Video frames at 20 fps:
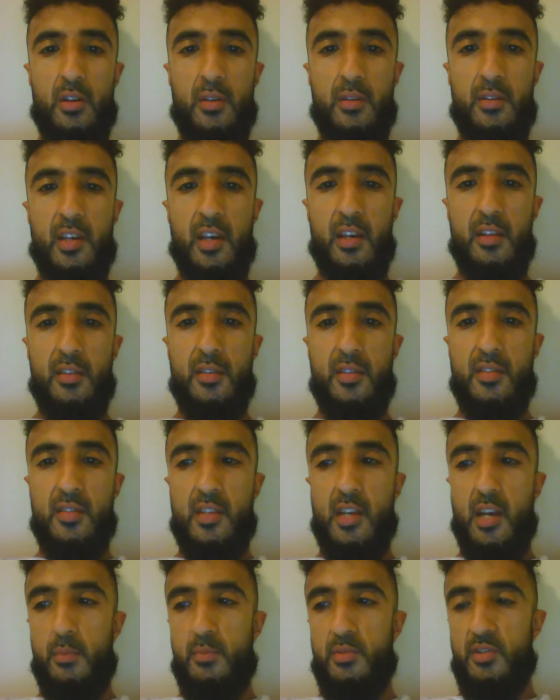take the
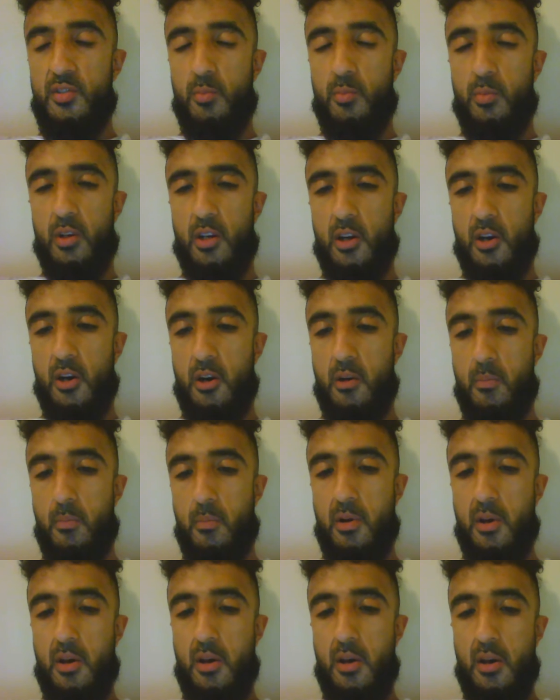steps to become
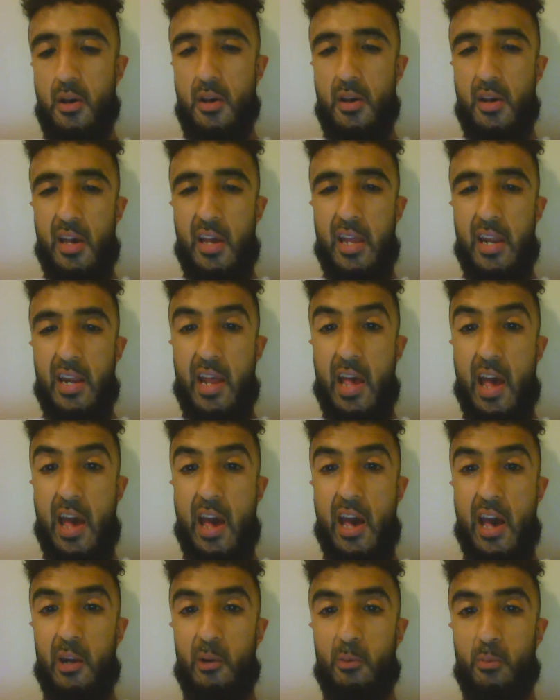an
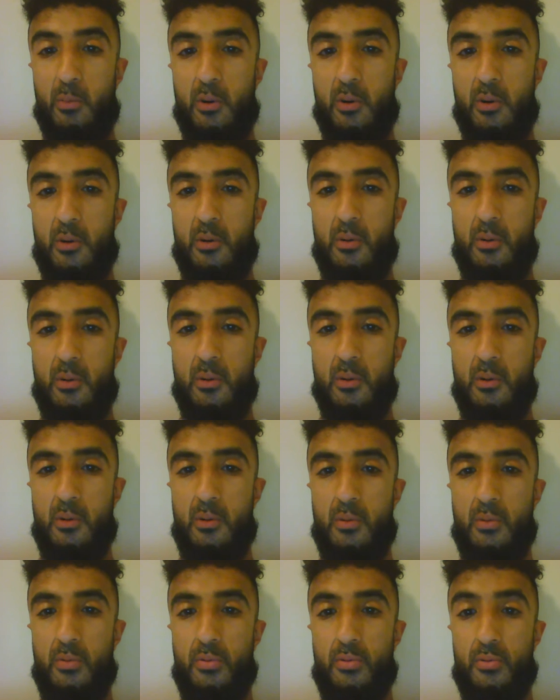animal
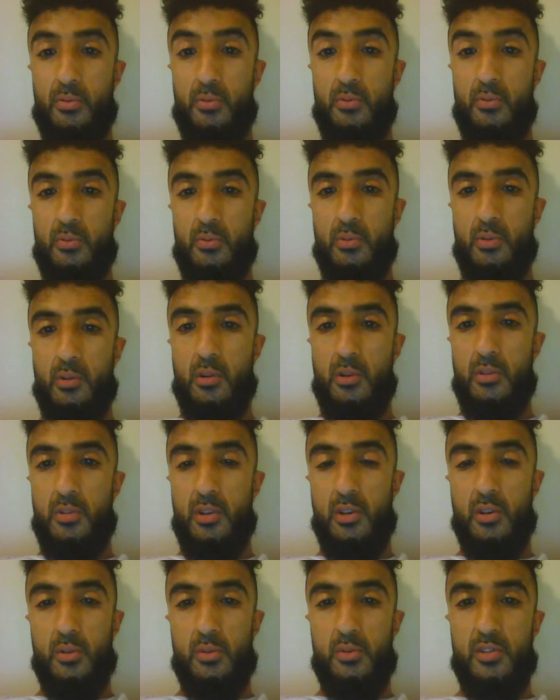through the
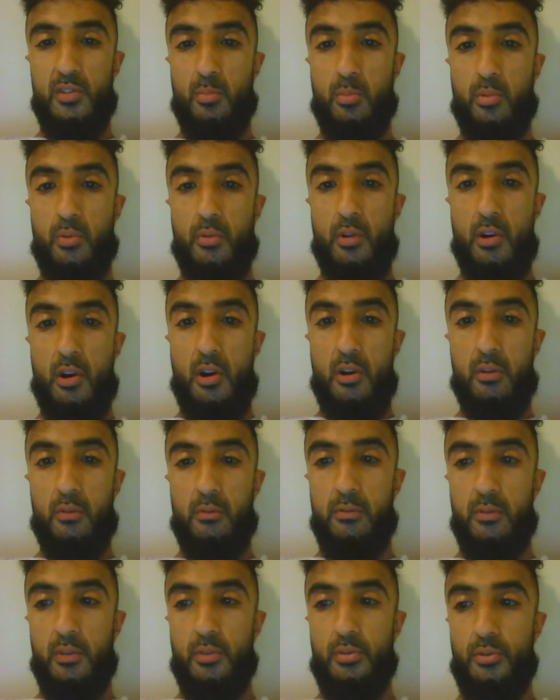use of
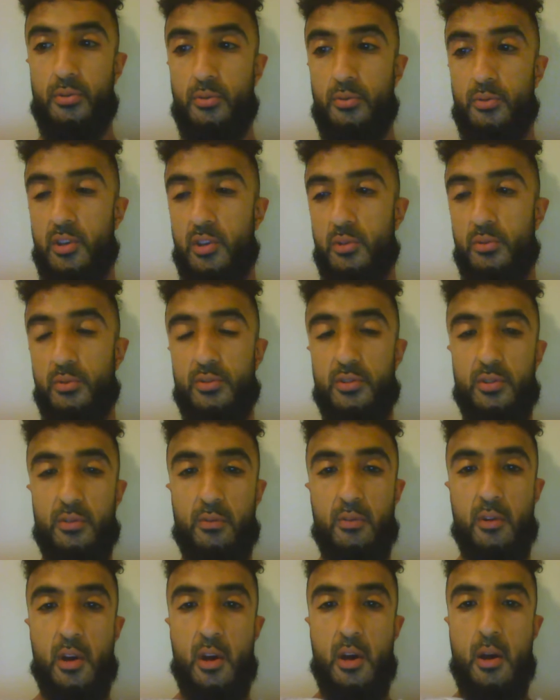pornography, through the use of
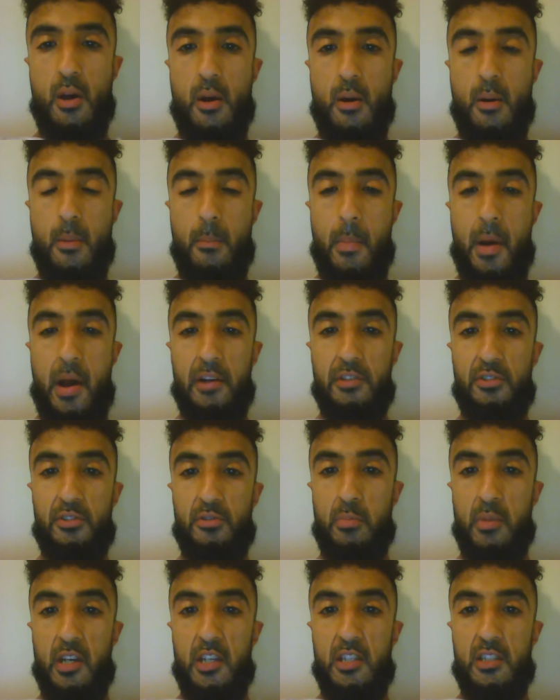
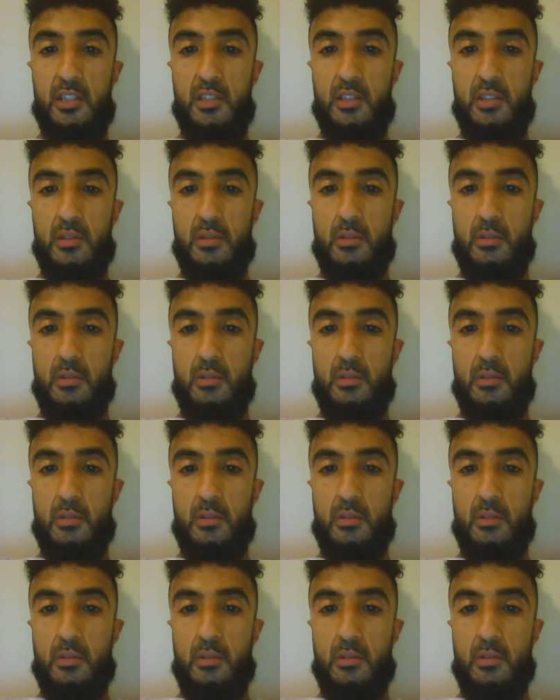masturbation,